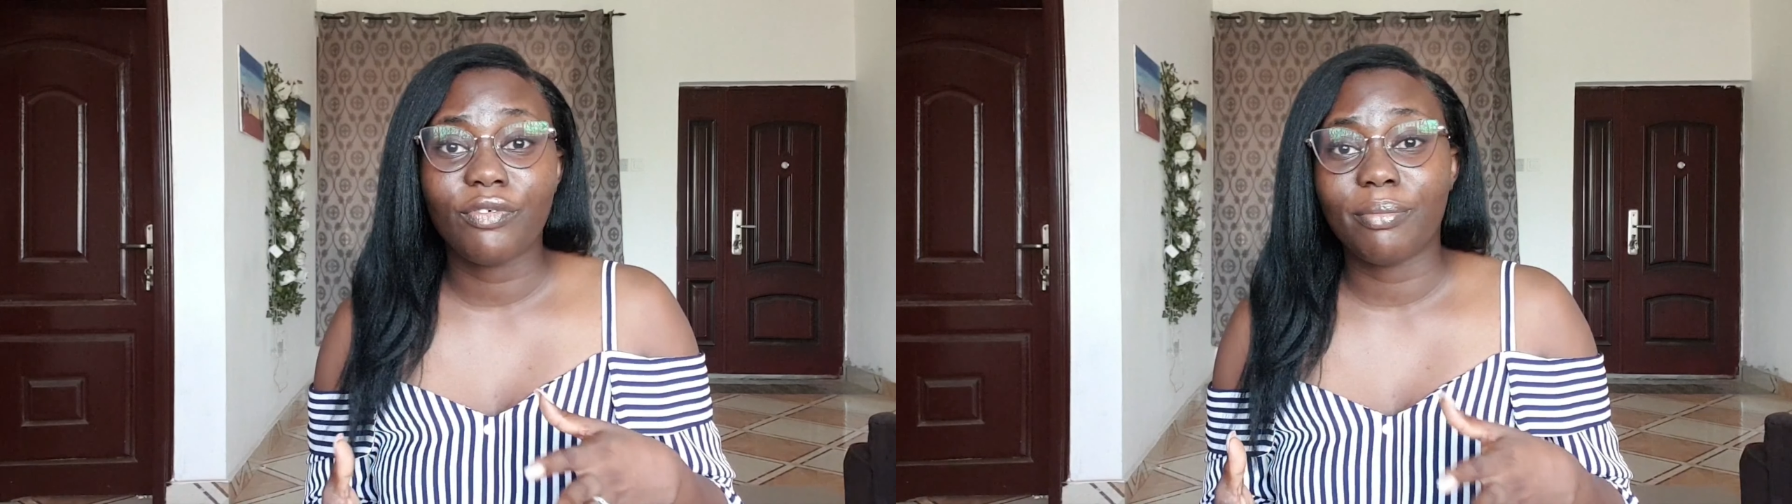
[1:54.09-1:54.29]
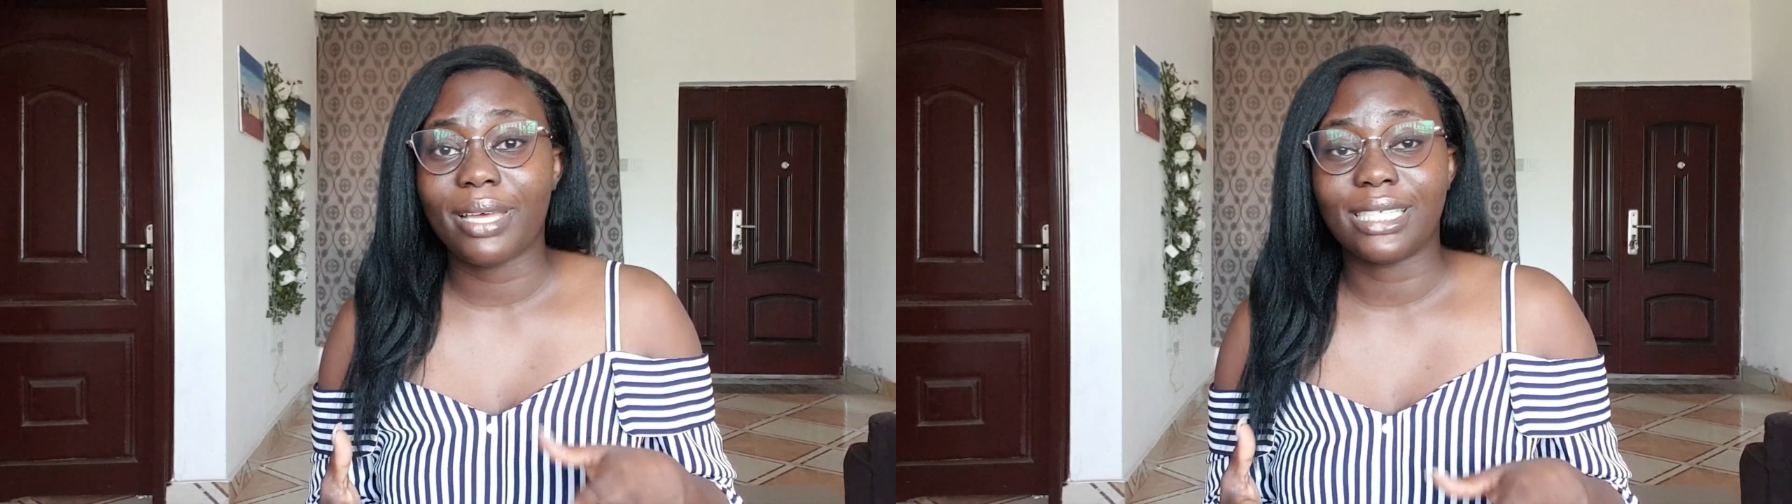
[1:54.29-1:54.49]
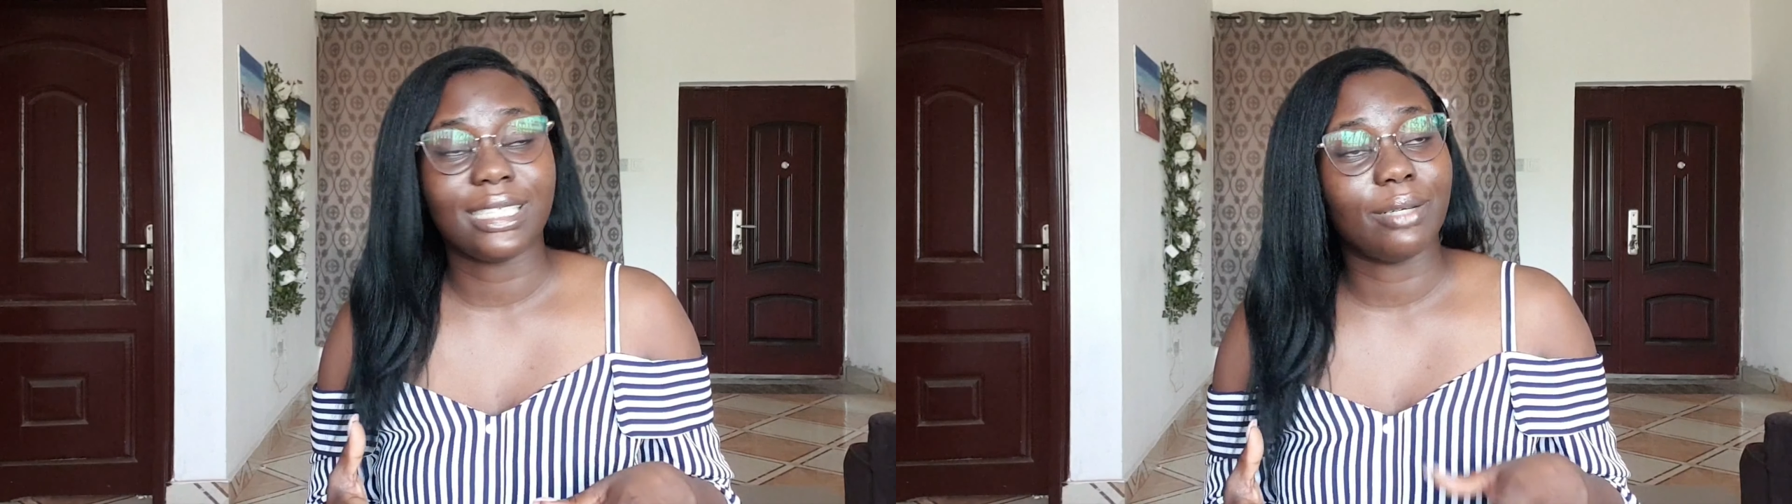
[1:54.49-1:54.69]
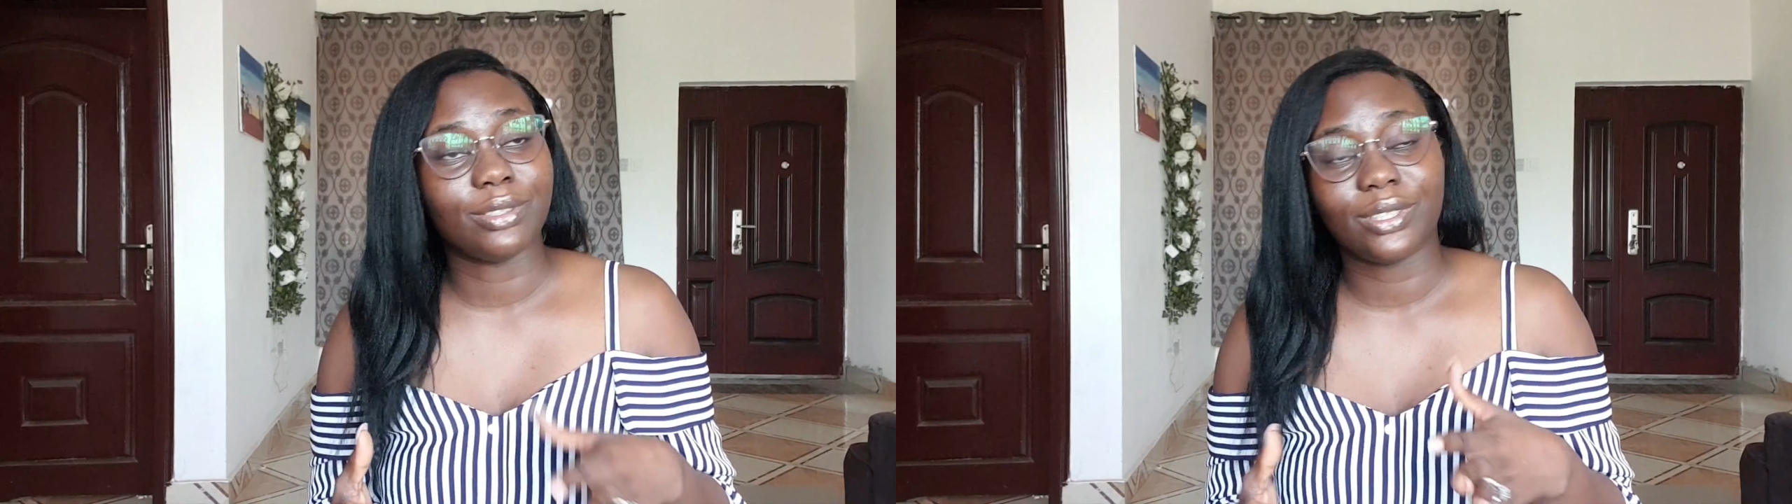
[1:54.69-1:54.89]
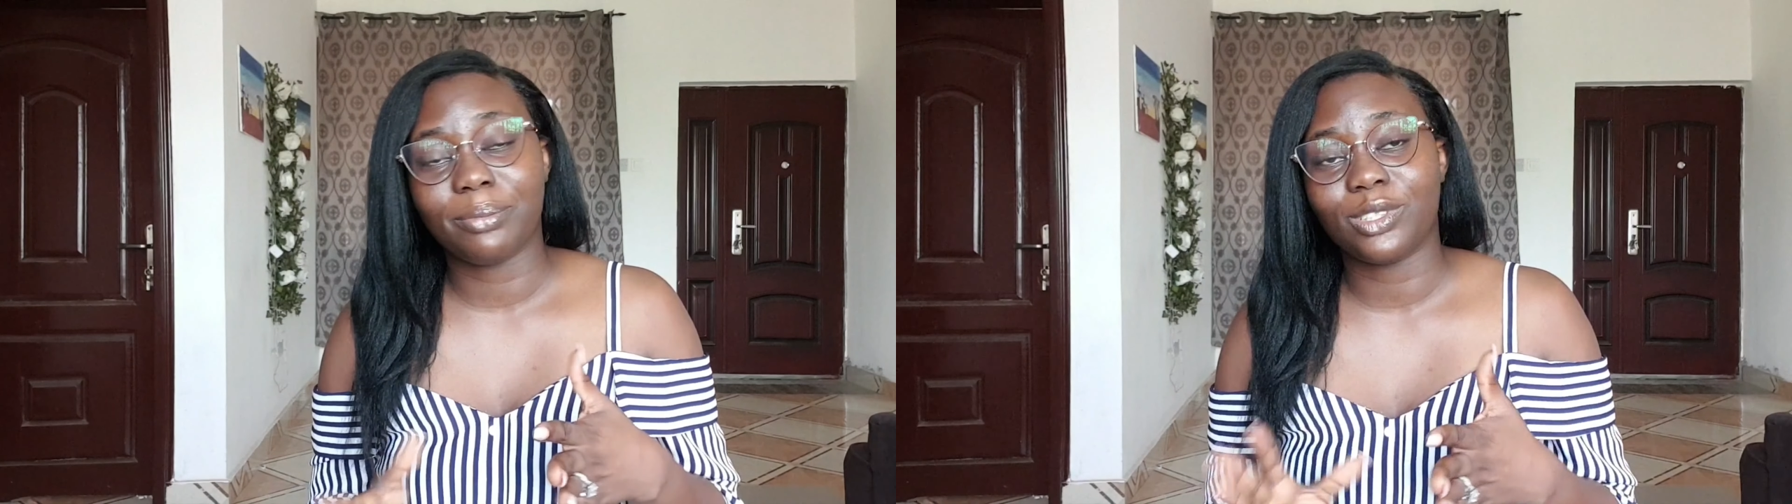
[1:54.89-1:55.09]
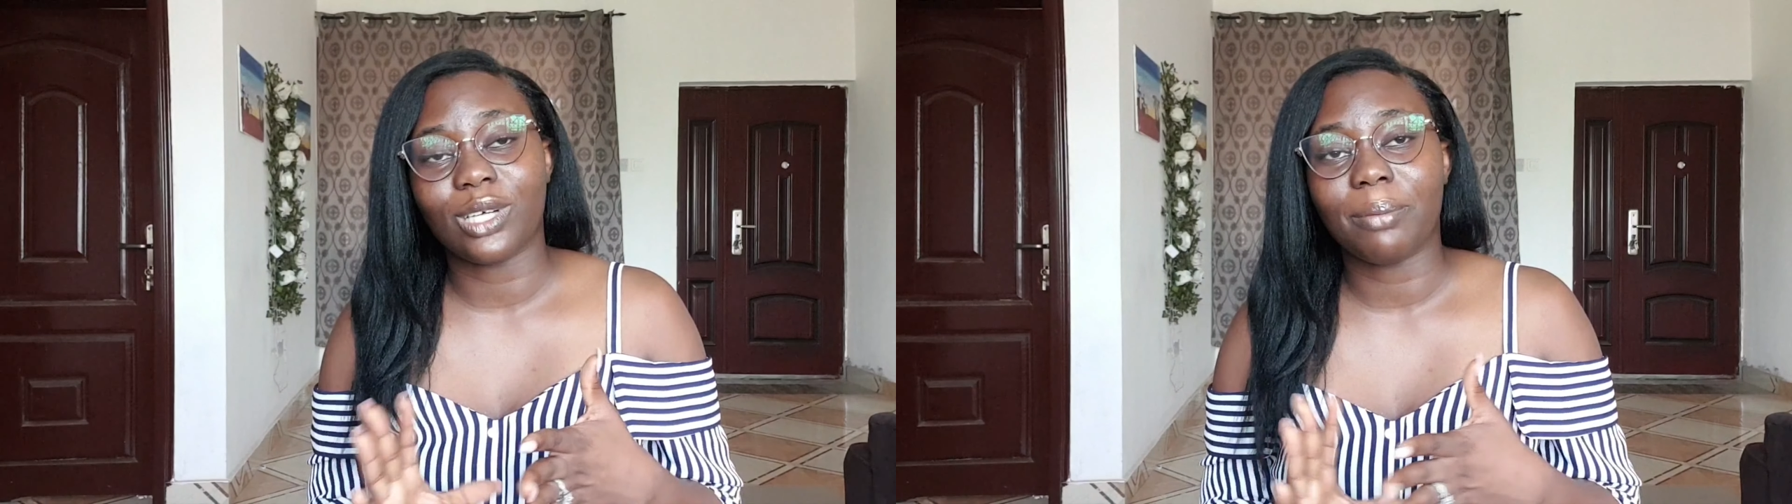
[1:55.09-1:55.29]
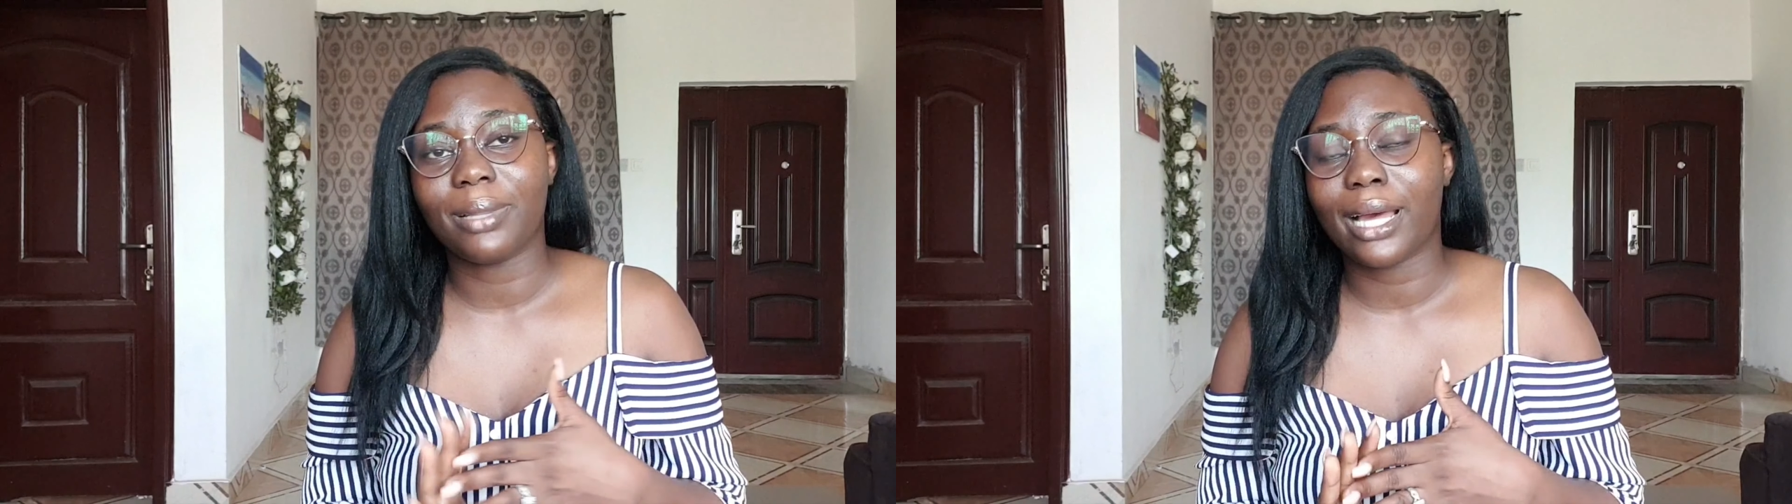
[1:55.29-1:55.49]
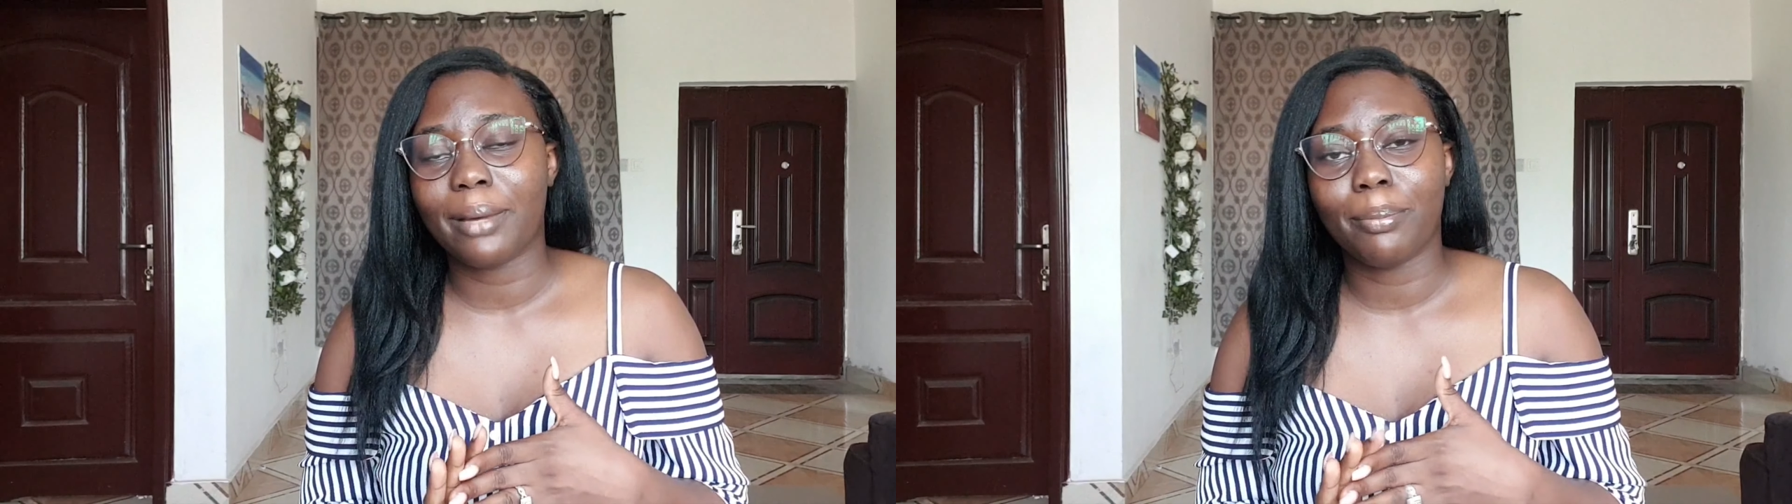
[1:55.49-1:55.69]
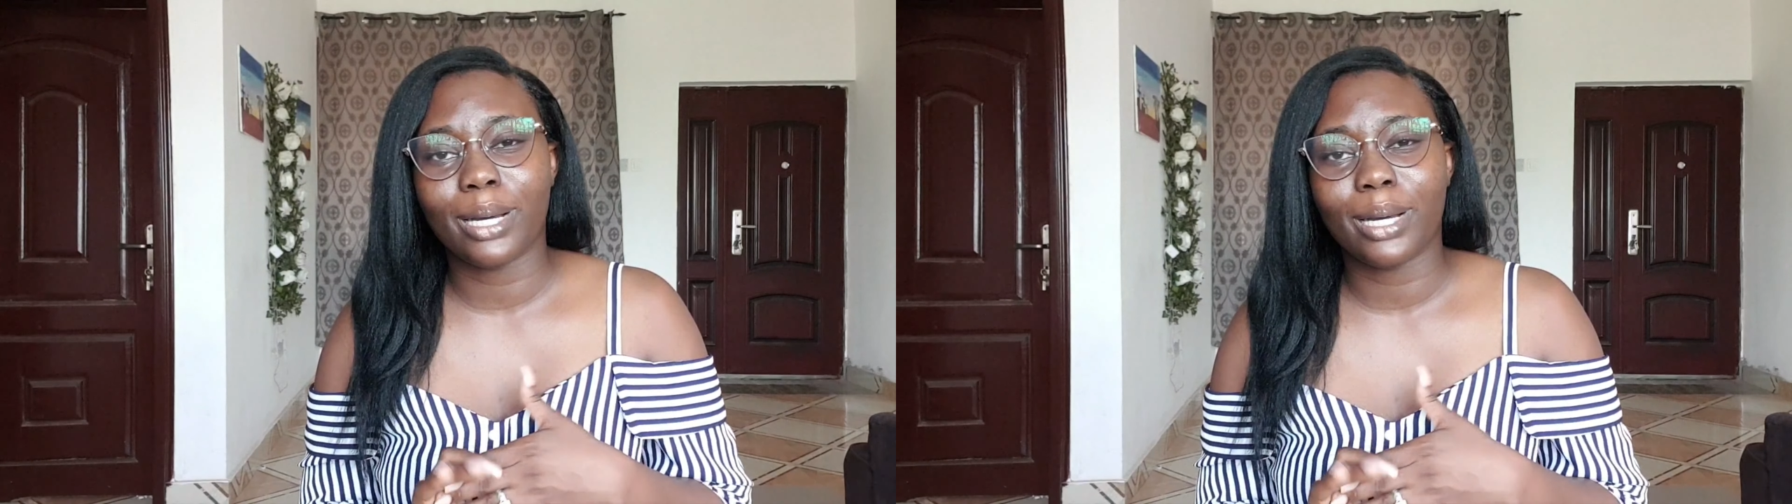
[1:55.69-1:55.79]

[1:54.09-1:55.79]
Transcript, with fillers: information I was able to apply